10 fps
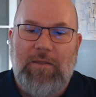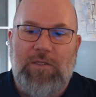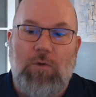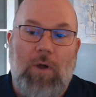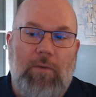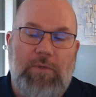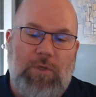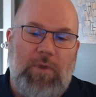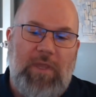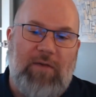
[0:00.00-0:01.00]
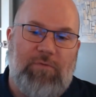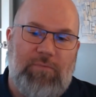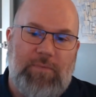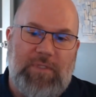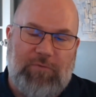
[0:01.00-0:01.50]
So we have
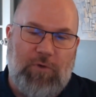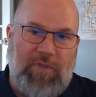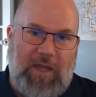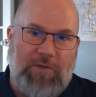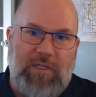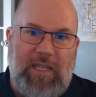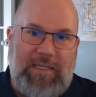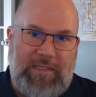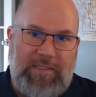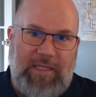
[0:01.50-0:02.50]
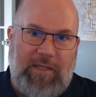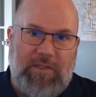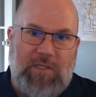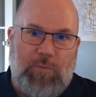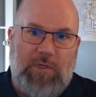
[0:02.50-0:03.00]
several thousand AEC
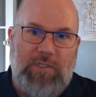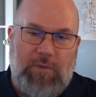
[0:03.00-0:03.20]
customers.